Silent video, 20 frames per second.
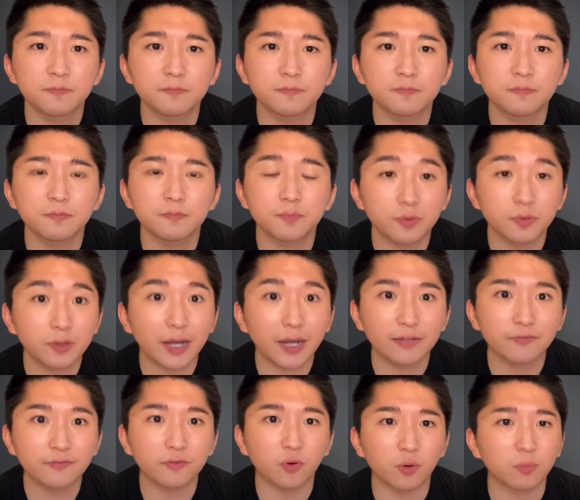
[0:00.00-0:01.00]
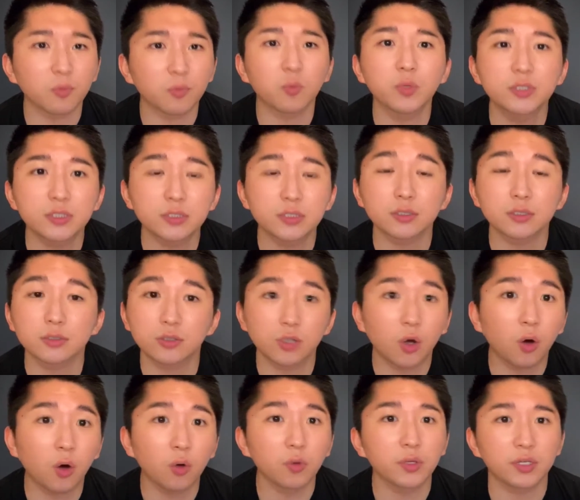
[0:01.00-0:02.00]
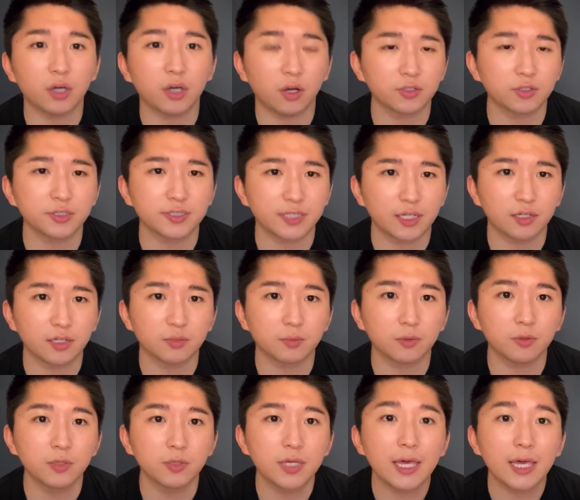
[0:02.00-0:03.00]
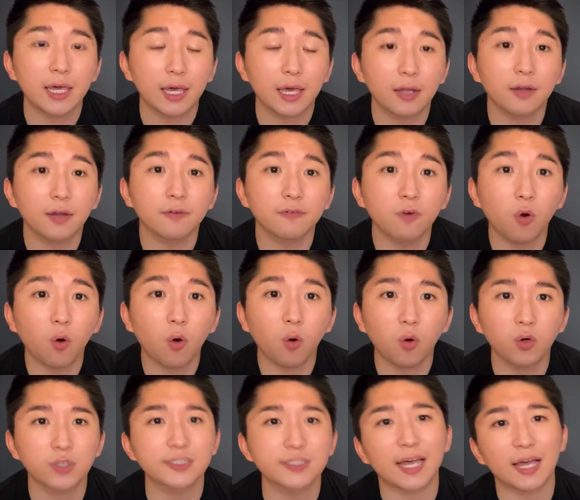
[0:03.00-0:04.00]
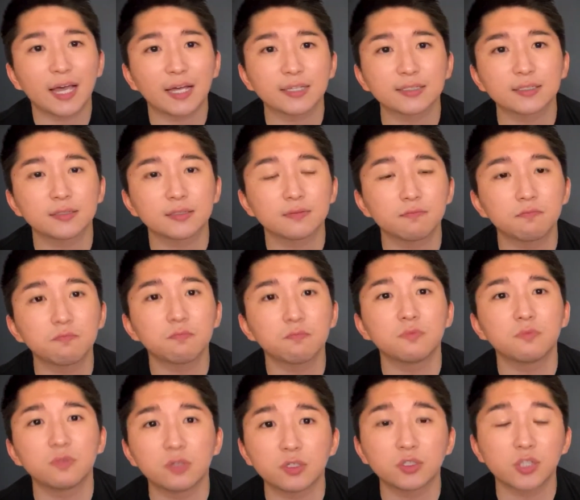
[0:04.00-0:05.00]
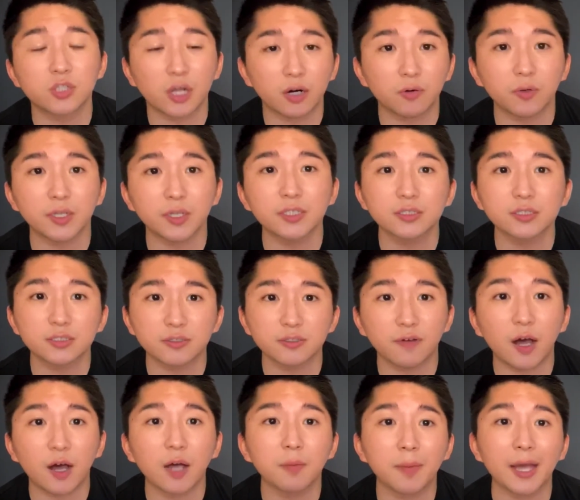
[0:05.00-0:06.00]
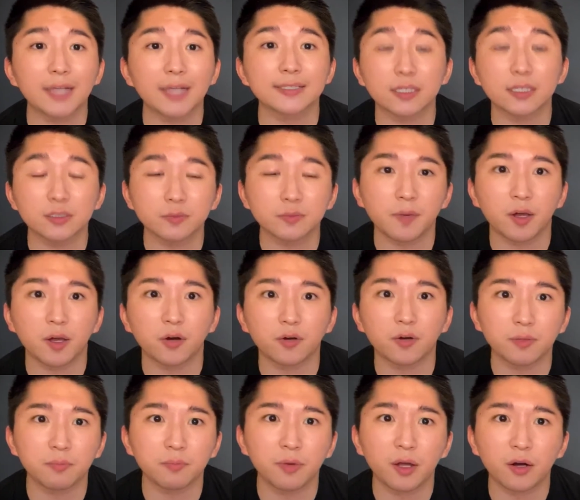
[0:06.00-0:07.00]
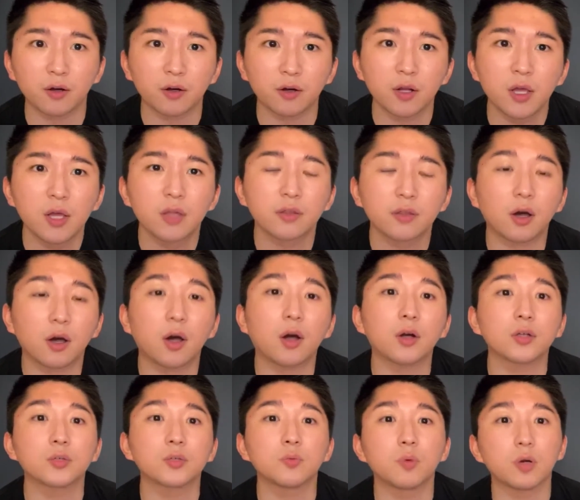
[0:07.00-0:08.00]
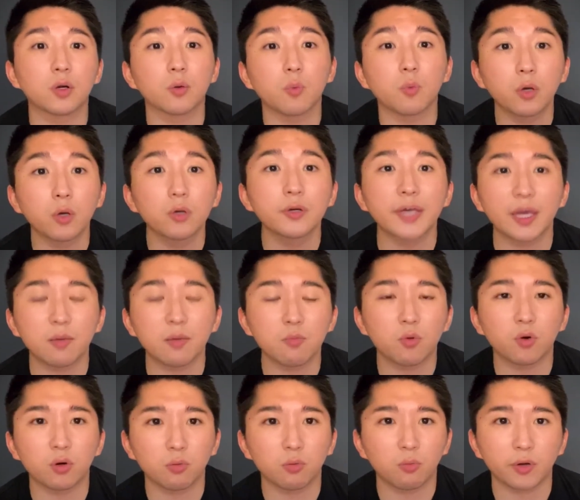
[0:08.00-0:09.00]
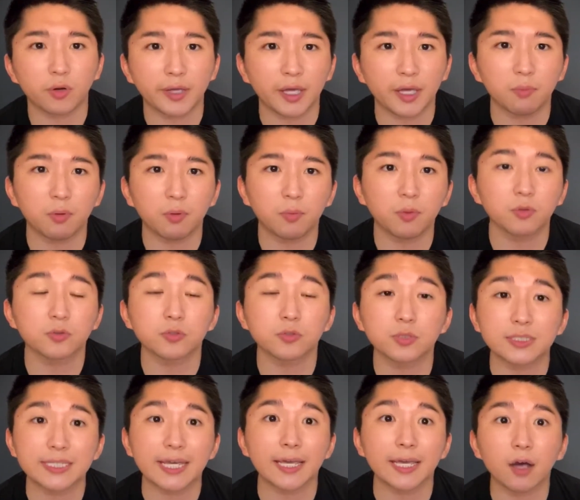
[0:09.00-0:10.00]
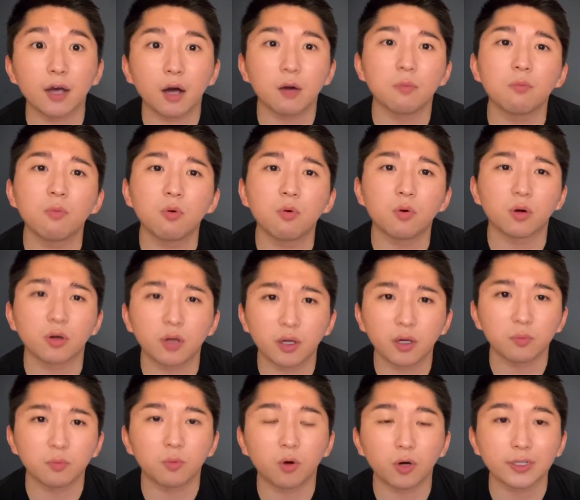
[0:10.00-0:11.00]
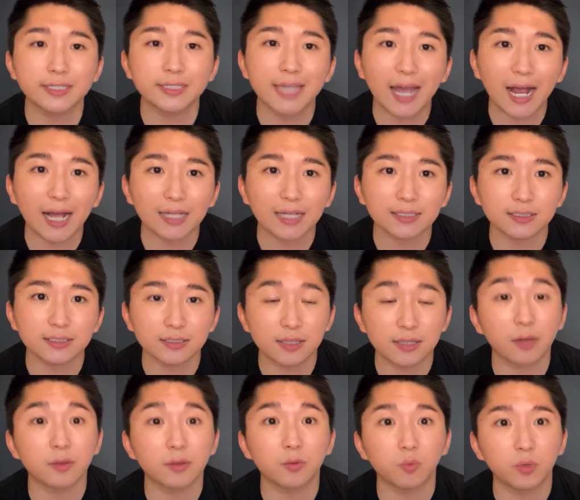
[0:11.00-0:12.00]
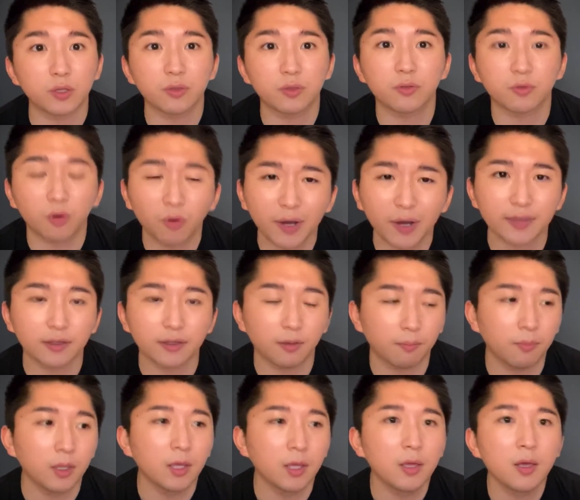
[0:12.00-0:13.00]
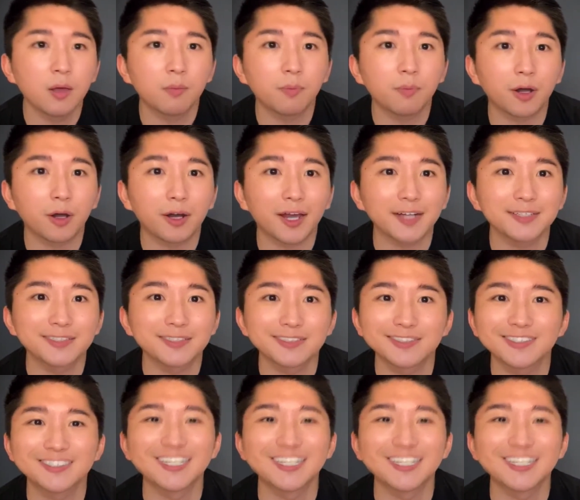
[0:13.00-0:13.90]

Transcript: platform, which is totally understandable. And of course, as the generations of iPads gets better and better, the hardware will get more and more capable to take on more and more tasks that we throw at them. But I just,